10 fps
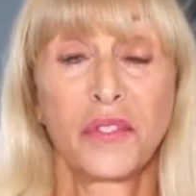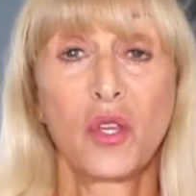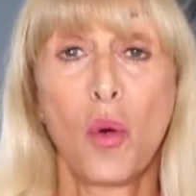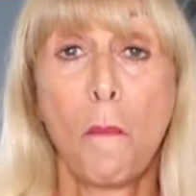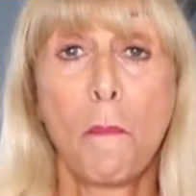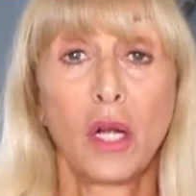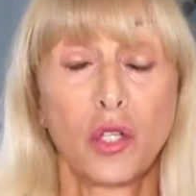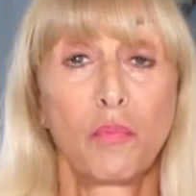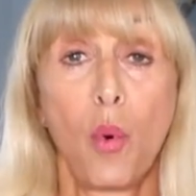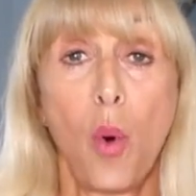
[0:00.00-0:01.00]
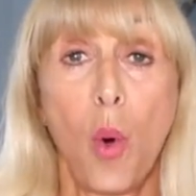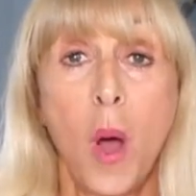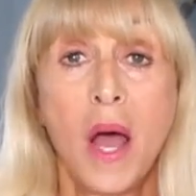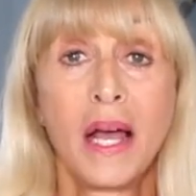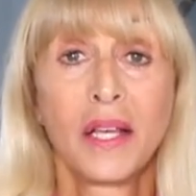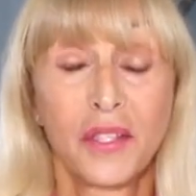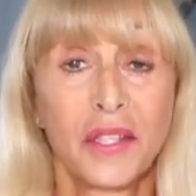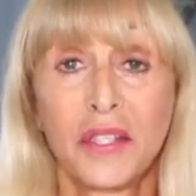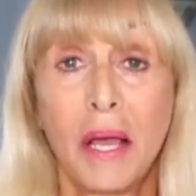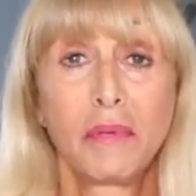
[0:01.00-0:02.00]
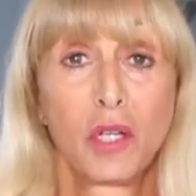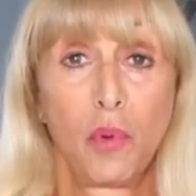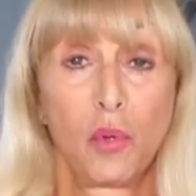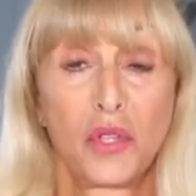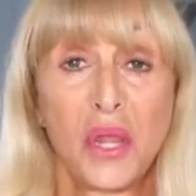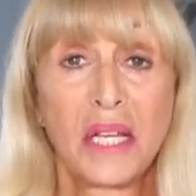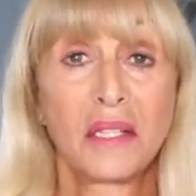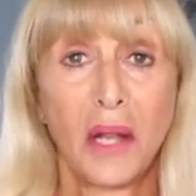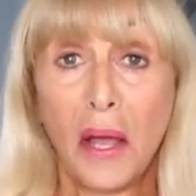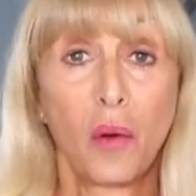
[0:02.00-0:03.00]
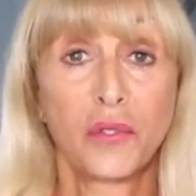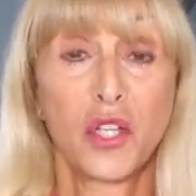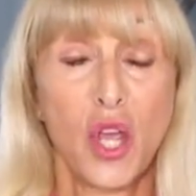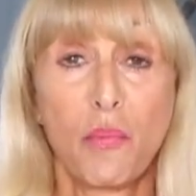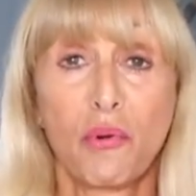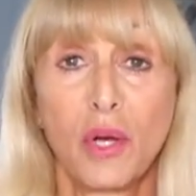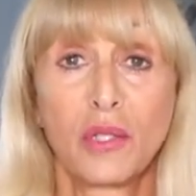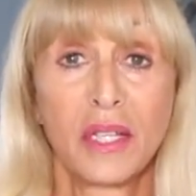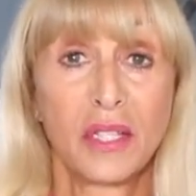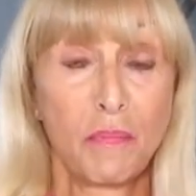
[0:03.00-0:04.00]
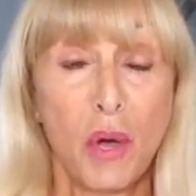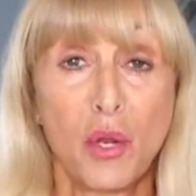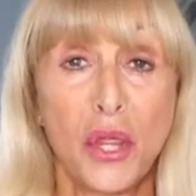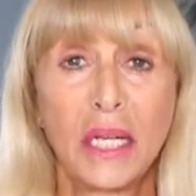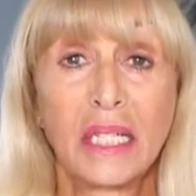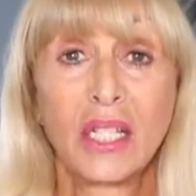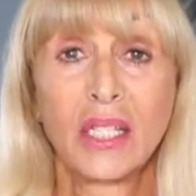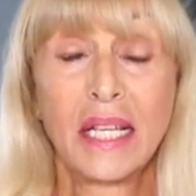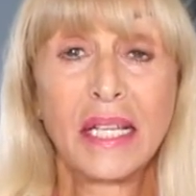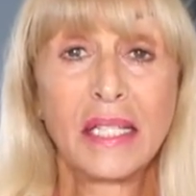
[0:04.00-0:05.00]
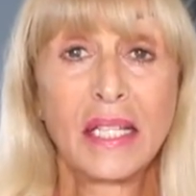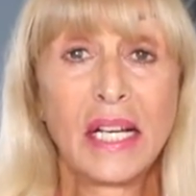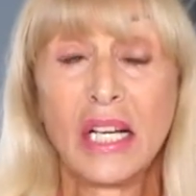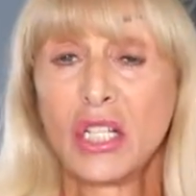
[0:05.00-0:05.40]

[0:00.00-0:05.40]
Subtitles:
So you're much more susceptible to things like osteoporosis, the bone thinning disease,